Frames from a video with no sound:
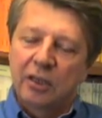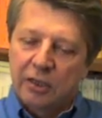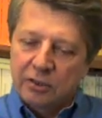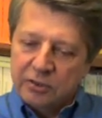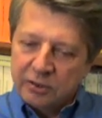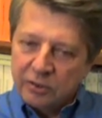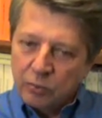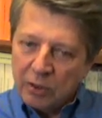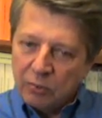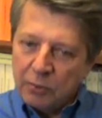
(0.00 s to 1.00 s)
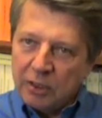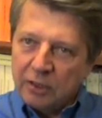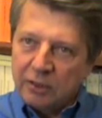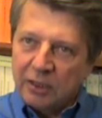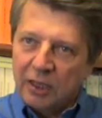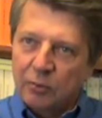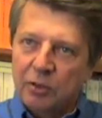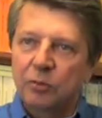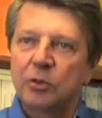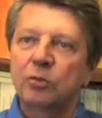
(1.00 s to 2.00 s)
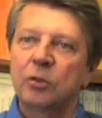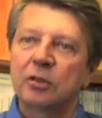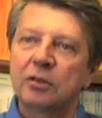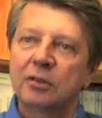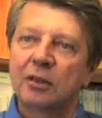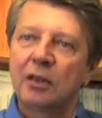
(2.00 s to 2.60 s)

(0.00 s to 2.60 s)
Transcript: and insert one minute time in between